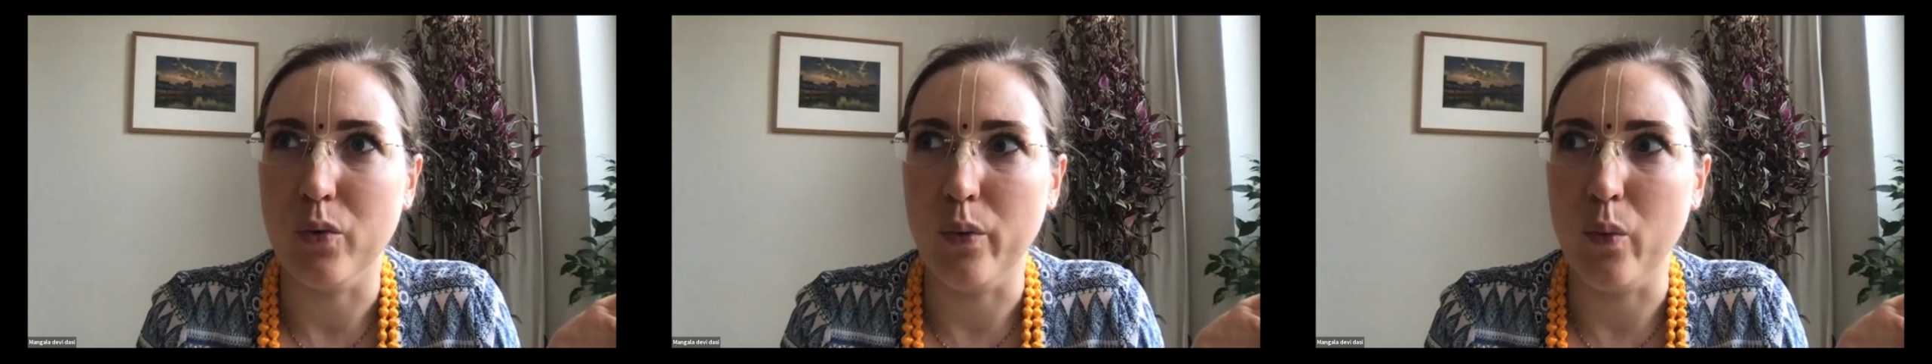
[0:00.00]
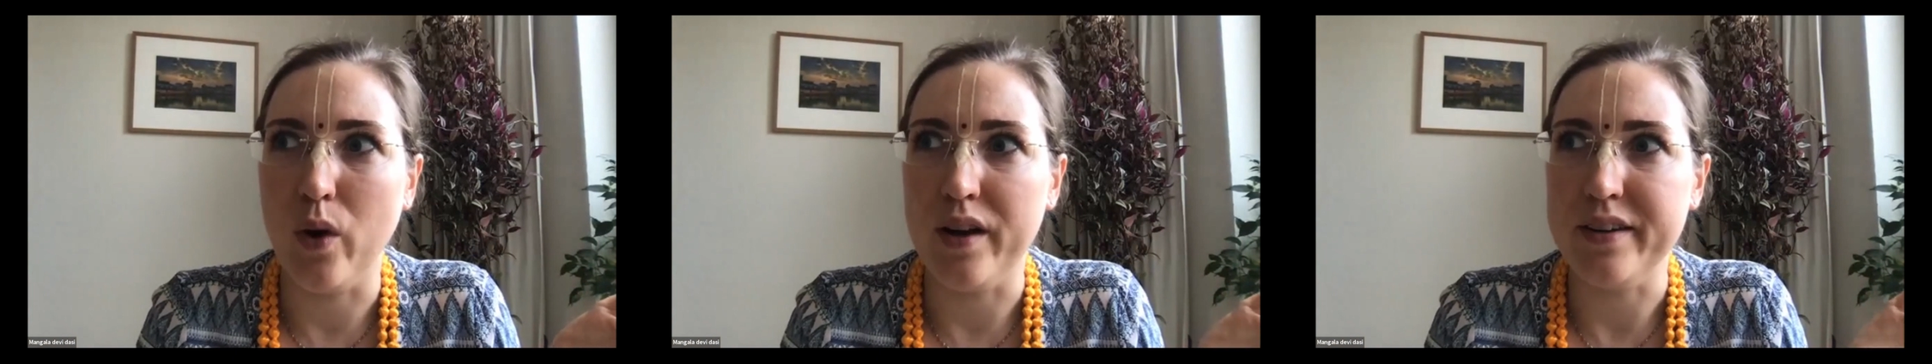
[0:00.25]

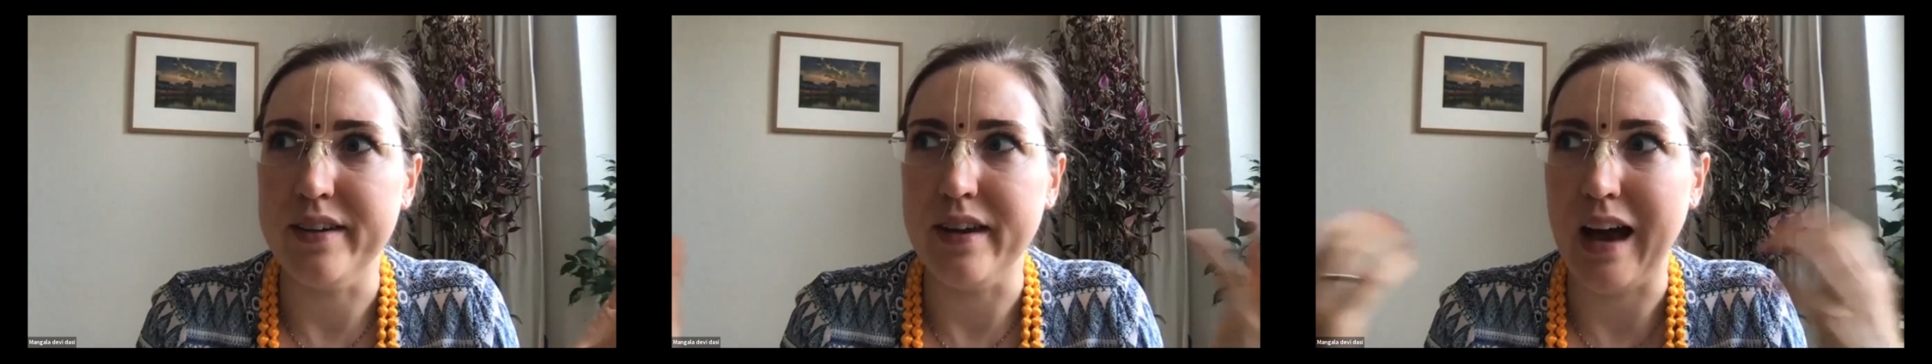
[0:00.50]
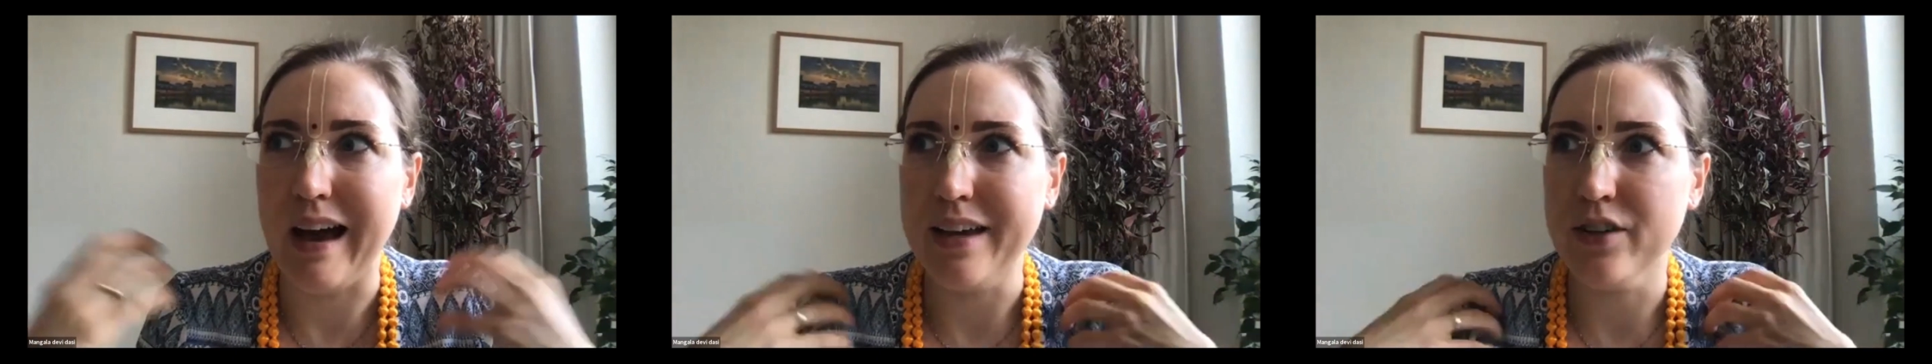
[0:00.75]
what did
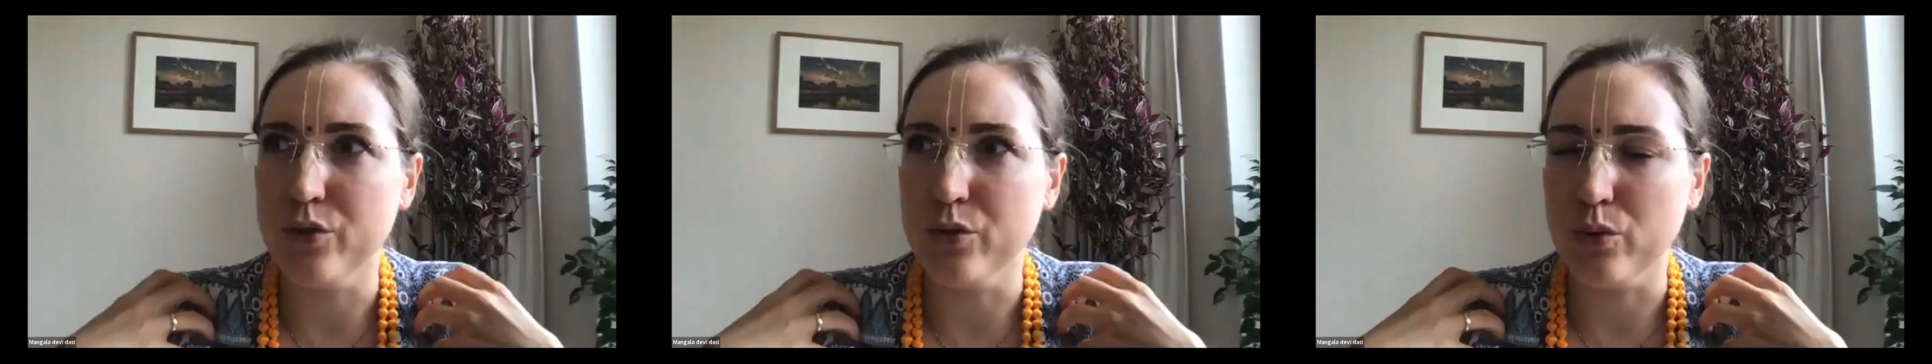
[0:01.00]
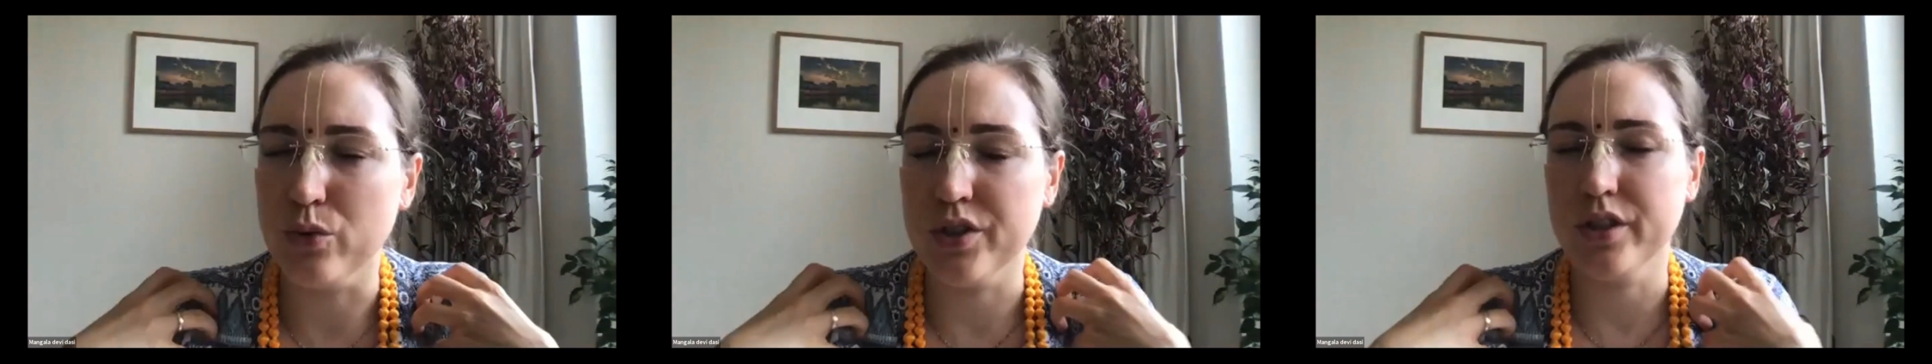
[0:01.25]
I
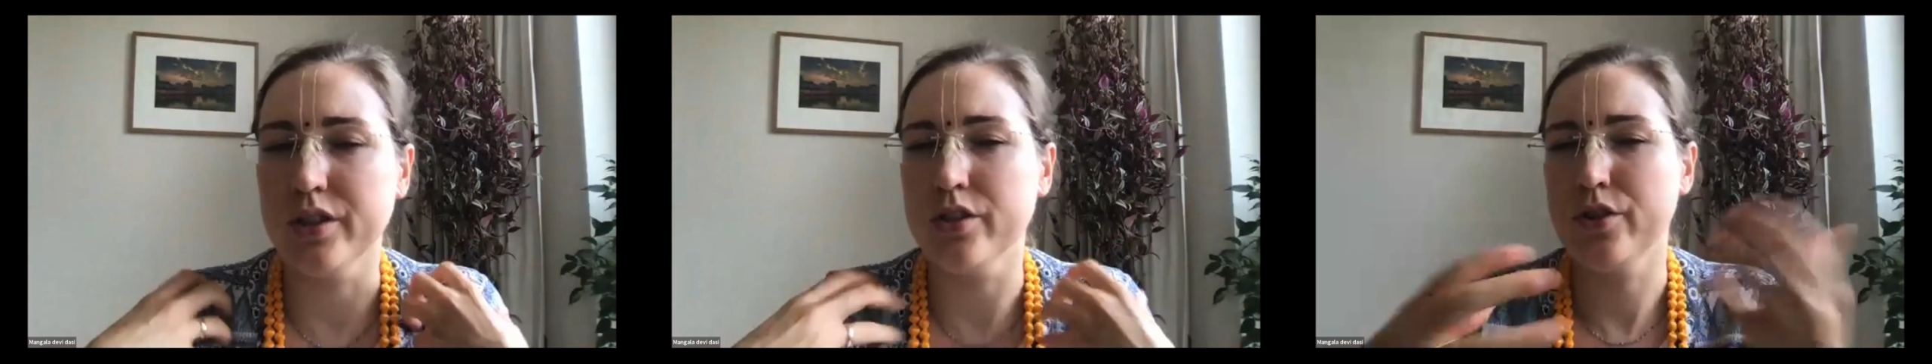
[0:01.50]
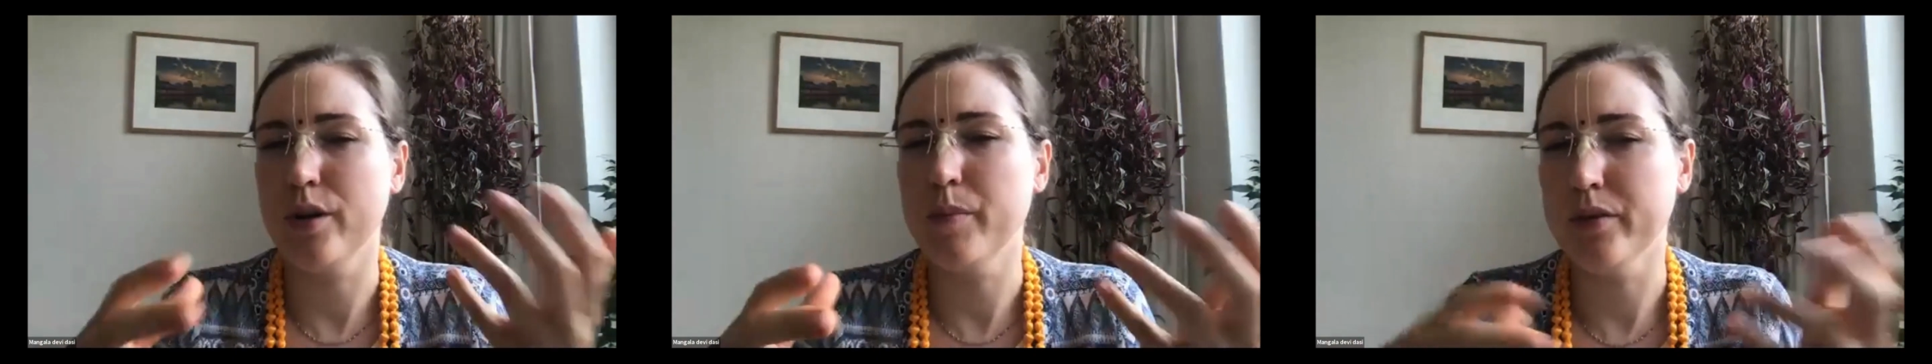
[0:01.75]
do to
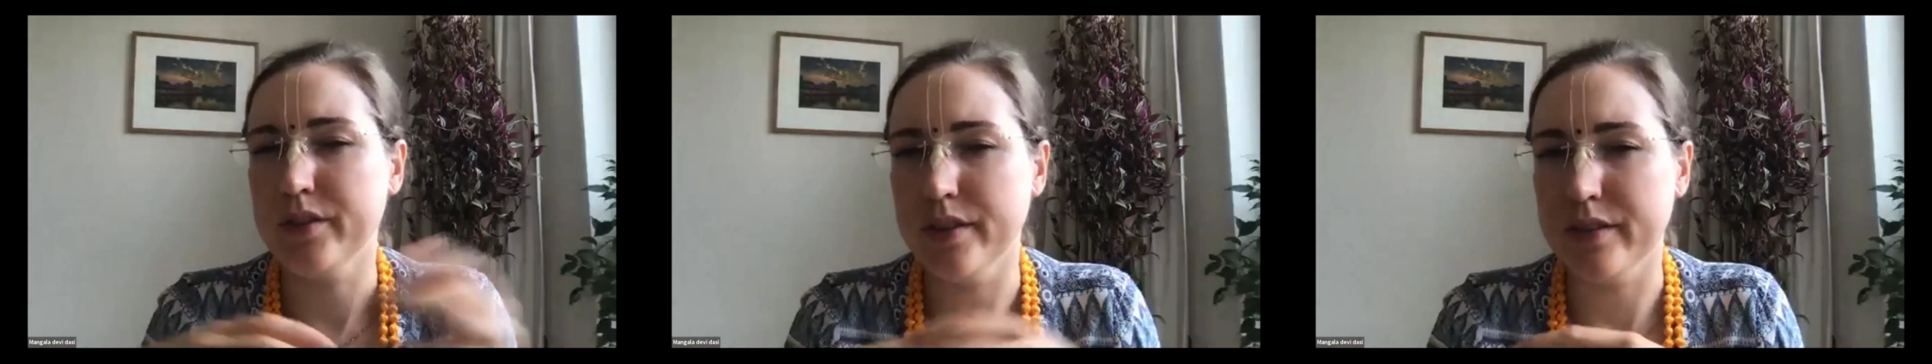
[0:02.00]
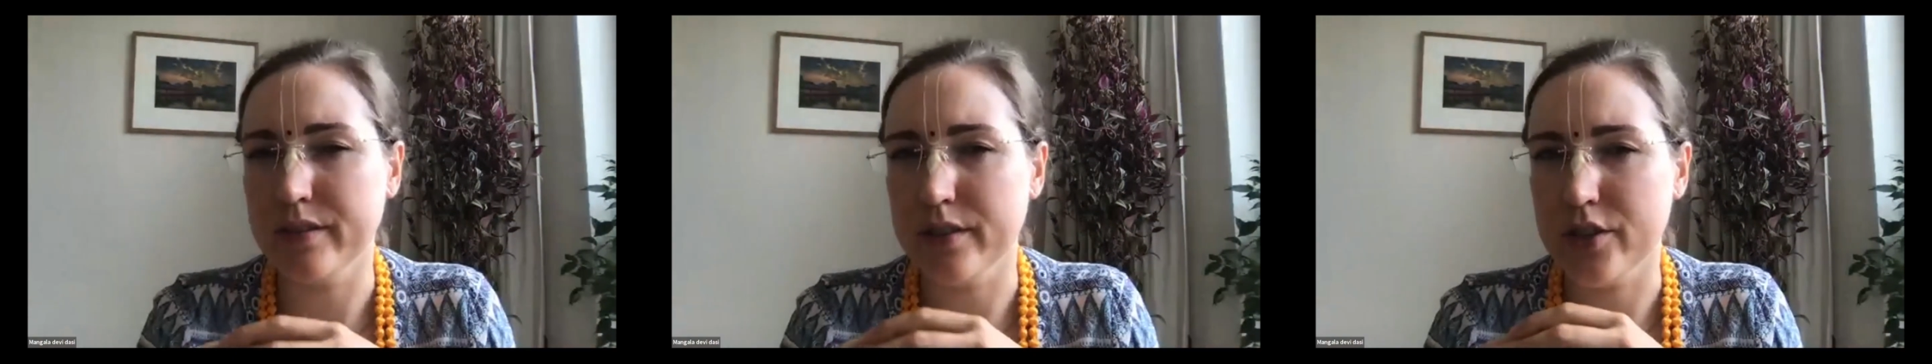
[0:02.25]
contribute to
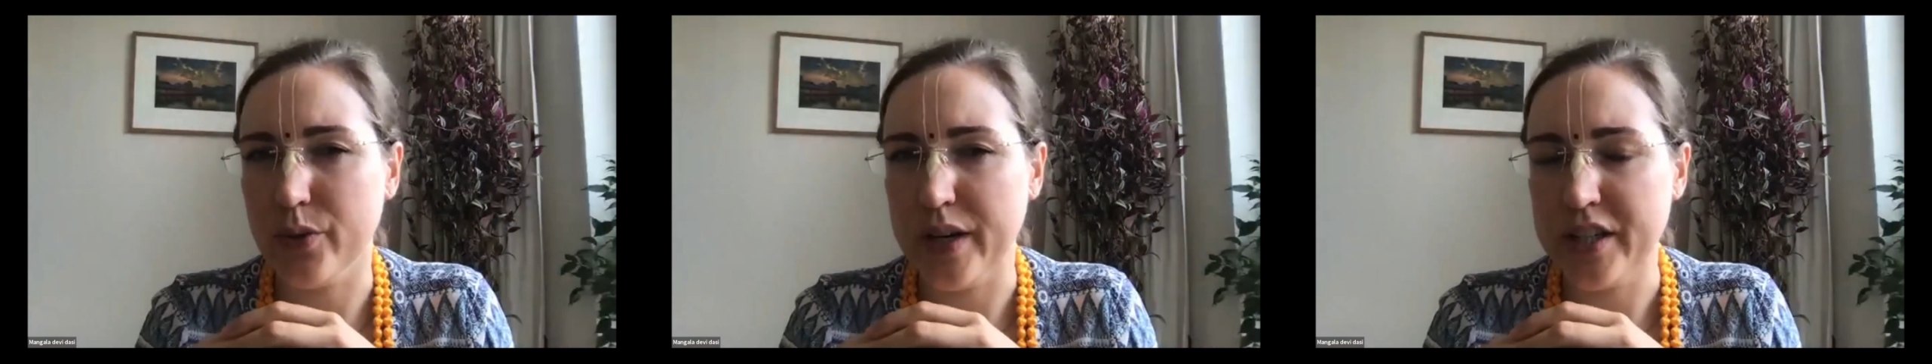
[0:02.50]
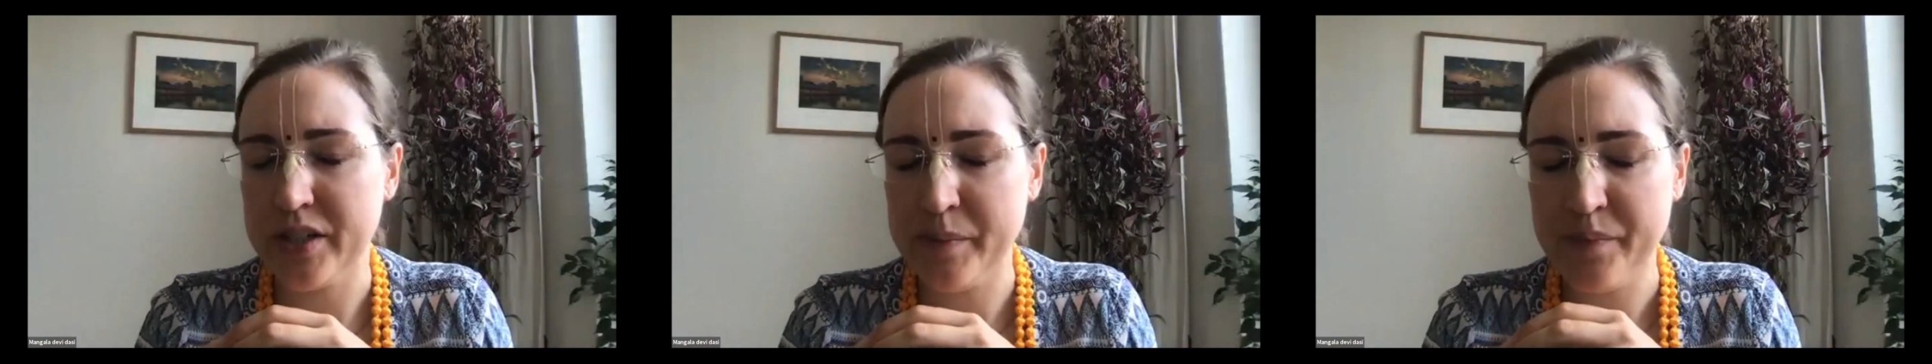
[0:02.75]
this
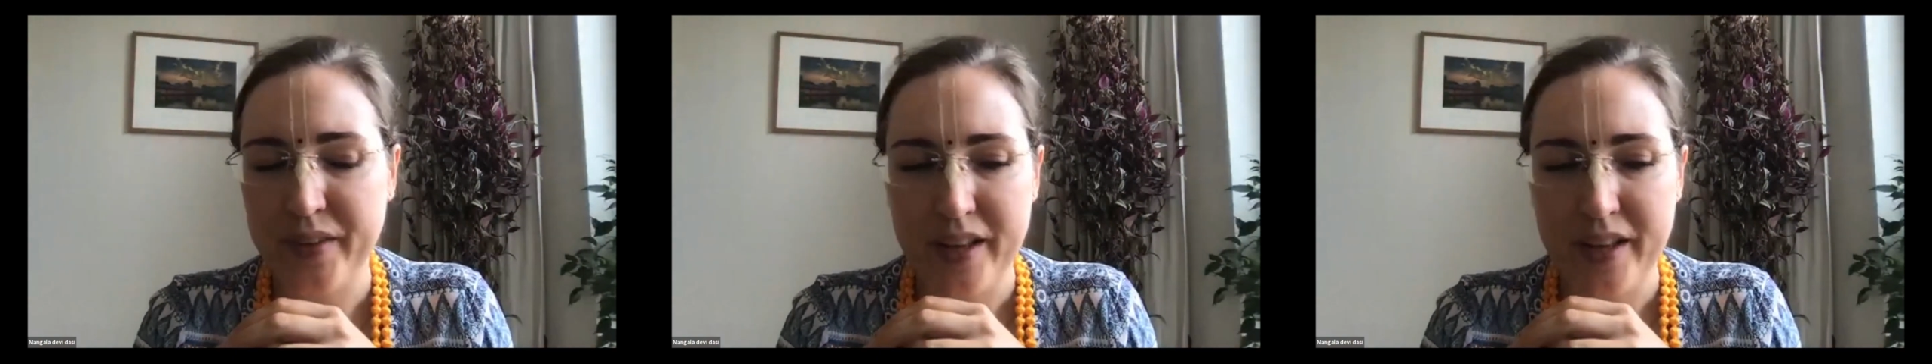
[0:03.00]
situation.